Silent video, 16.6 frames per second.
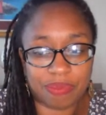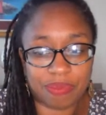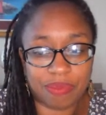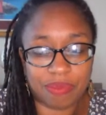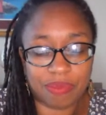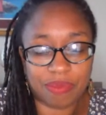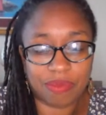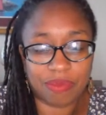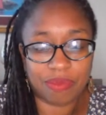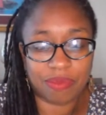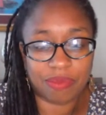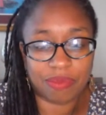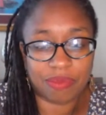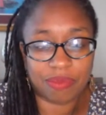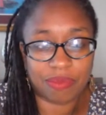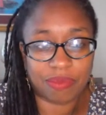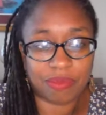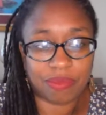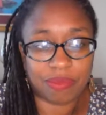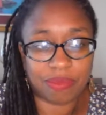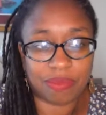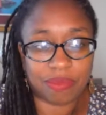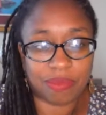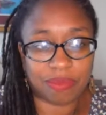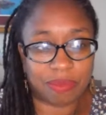
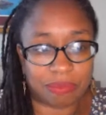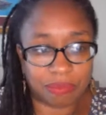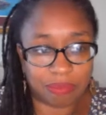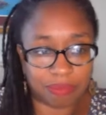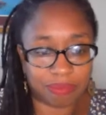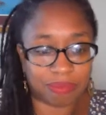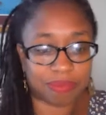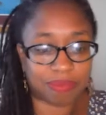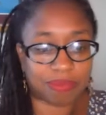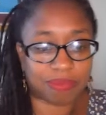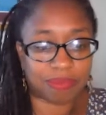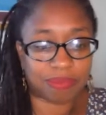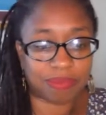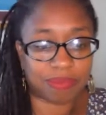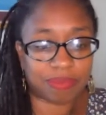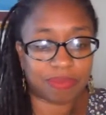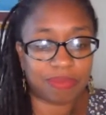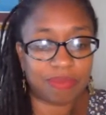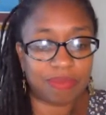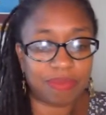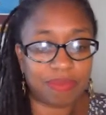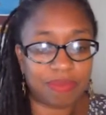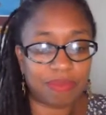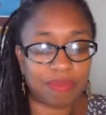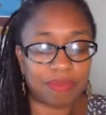
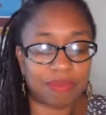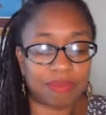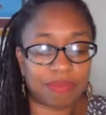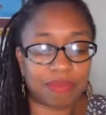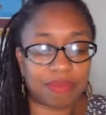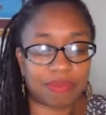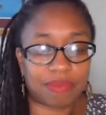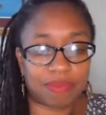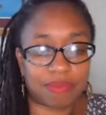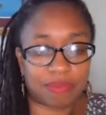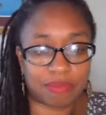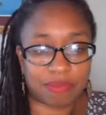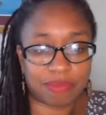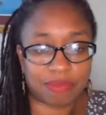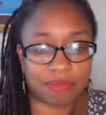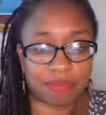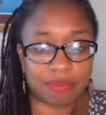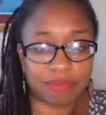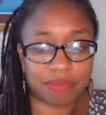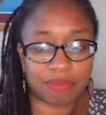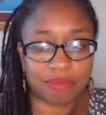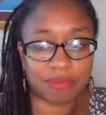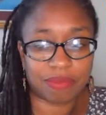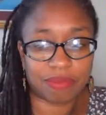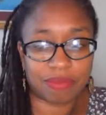
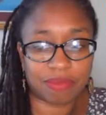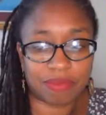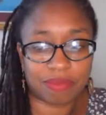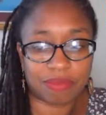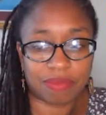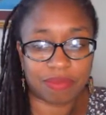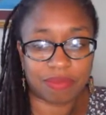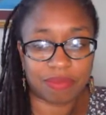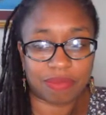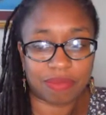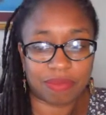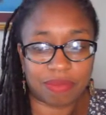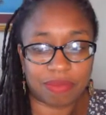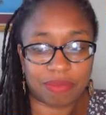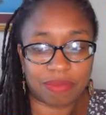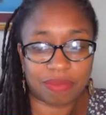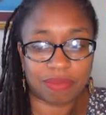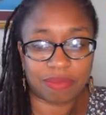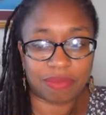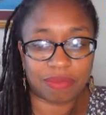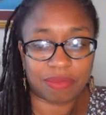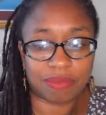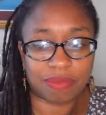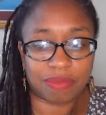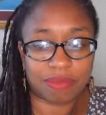
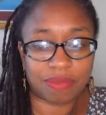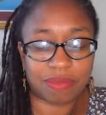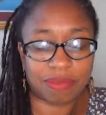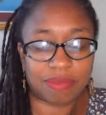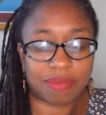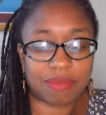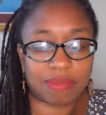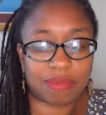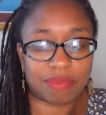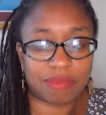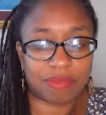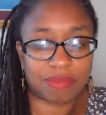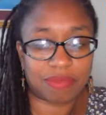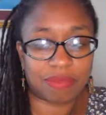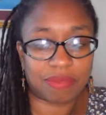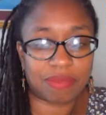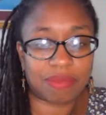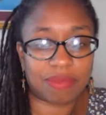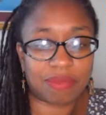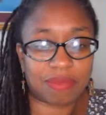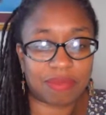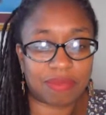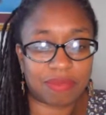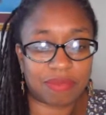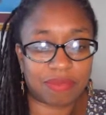
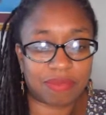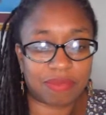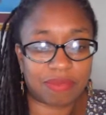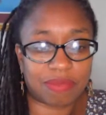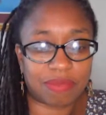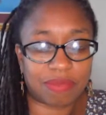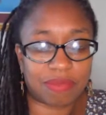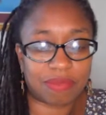[no speech]